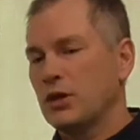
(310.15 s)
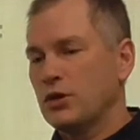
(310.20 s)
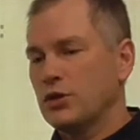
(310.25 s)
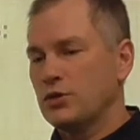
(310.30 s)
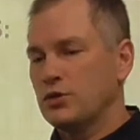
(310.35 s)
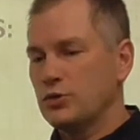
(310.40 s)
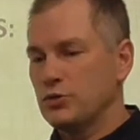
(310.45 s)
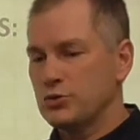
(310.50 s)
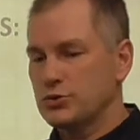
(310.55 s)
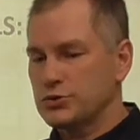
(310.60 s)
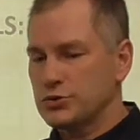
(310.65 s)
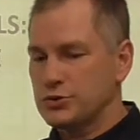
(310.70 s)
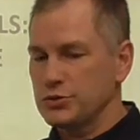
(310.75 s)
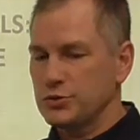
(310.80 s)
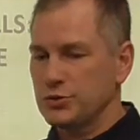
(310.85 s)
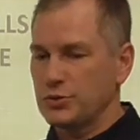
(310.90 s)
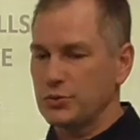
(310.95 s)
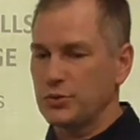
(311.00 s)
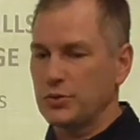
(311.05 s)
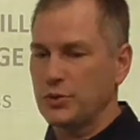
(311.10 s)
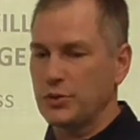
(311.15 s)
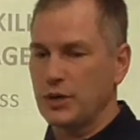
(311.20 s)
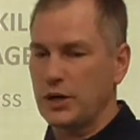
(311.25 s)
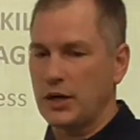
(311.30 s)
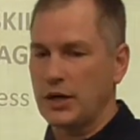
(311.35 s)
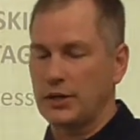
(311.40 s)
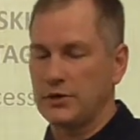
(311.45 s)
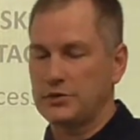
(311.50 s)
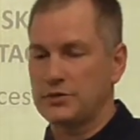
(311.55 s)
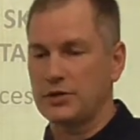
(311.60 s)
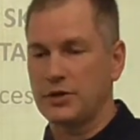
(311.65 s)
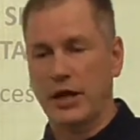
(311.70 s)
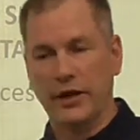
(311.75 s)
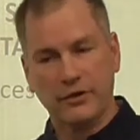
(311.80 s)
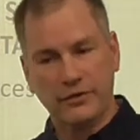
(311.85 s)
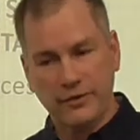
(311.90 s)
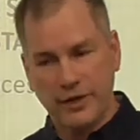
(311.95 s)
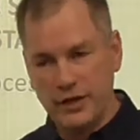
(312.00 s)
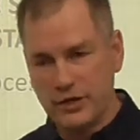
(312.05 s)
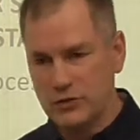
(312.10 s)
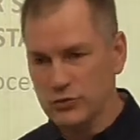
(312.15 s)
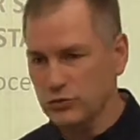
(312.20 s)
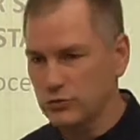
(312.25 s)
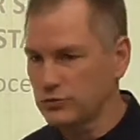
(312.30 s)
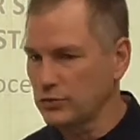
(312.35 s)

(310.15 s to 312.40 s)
you to not create a dual